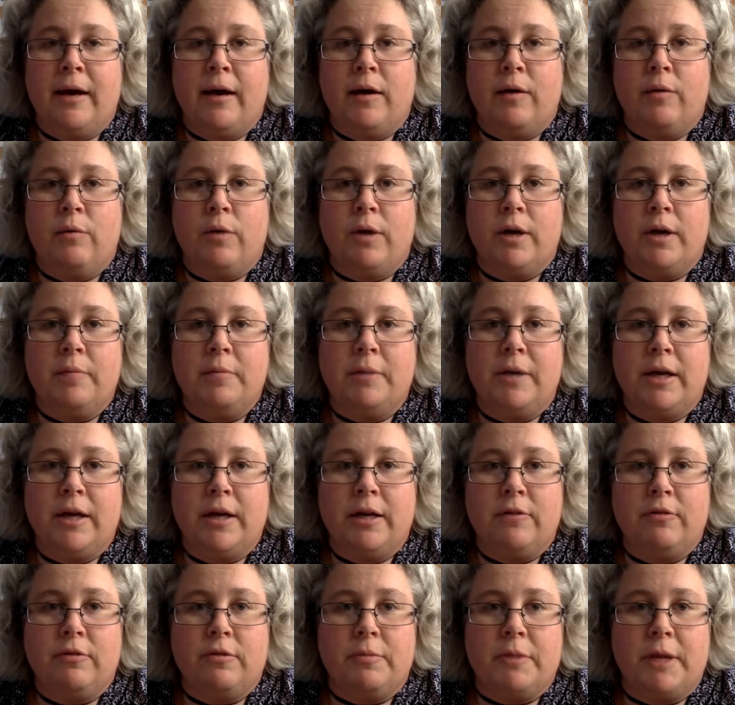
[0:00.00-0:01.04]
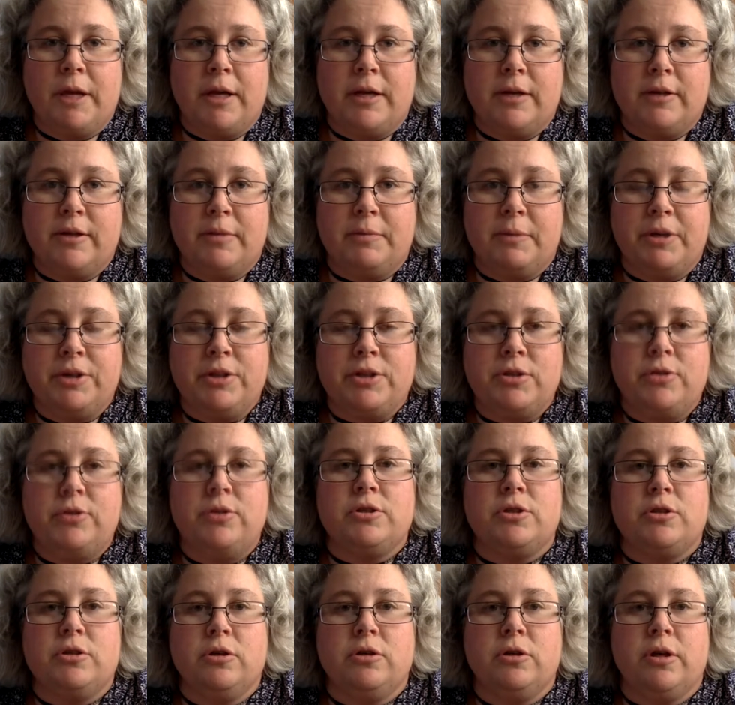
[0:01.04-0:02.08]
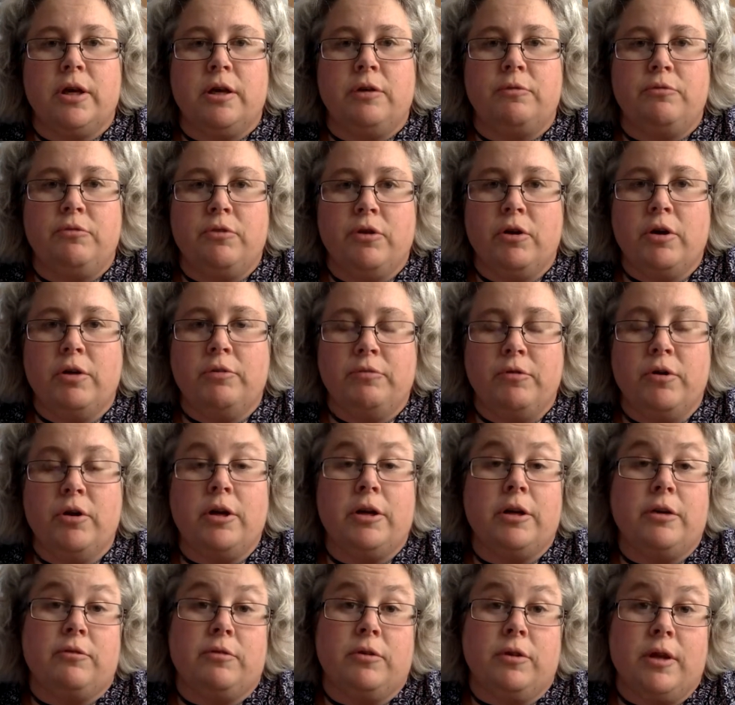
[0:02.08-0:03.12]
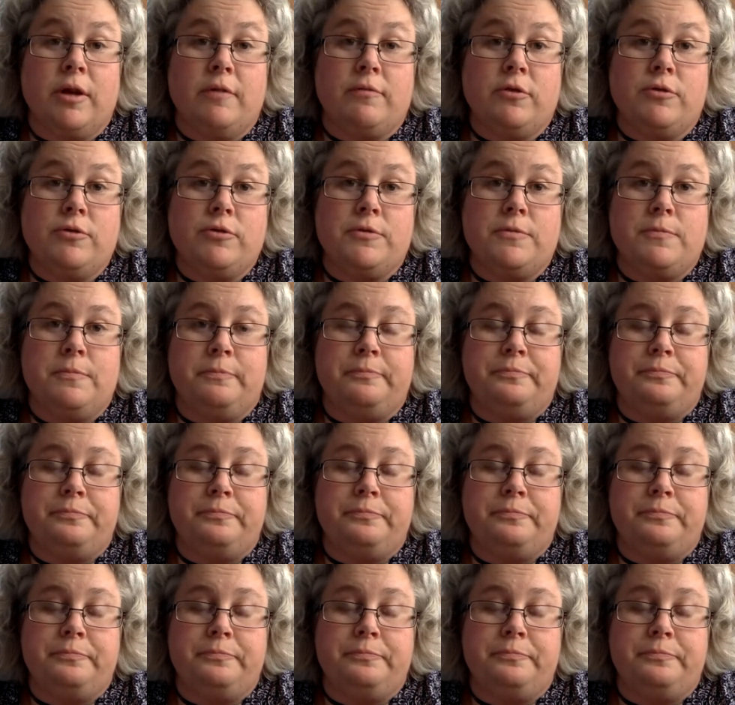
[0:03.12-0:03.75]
What I'm getting from that is that my students are at very, very different levels,